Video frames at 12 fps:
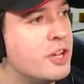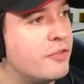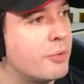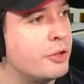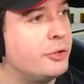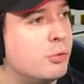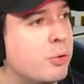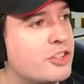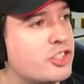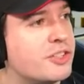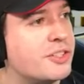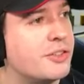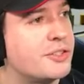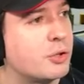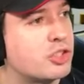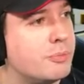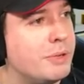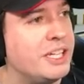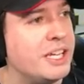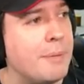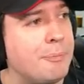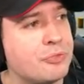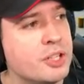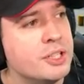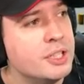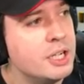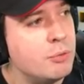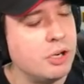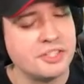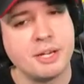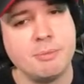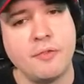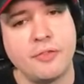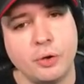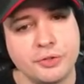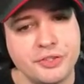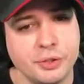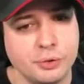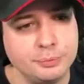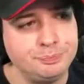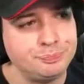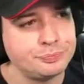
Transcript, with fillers: From the 2 questions on social media? Well, some of those you'll...